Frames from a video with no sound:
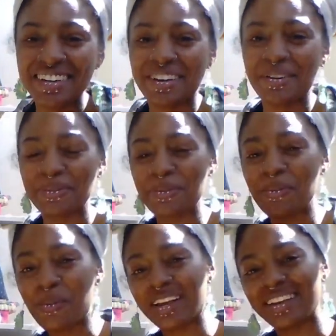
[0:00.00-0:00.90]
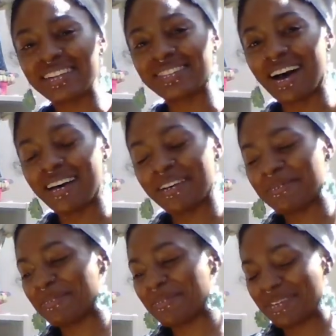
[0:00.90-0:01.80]
Go through one at a
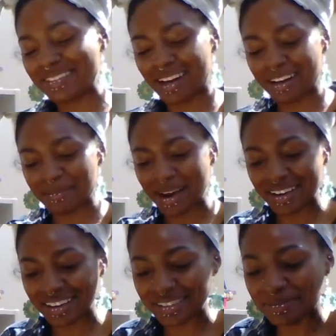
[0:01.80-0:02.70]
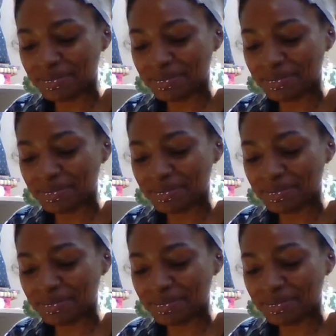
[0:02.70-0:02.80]
time and talk about it.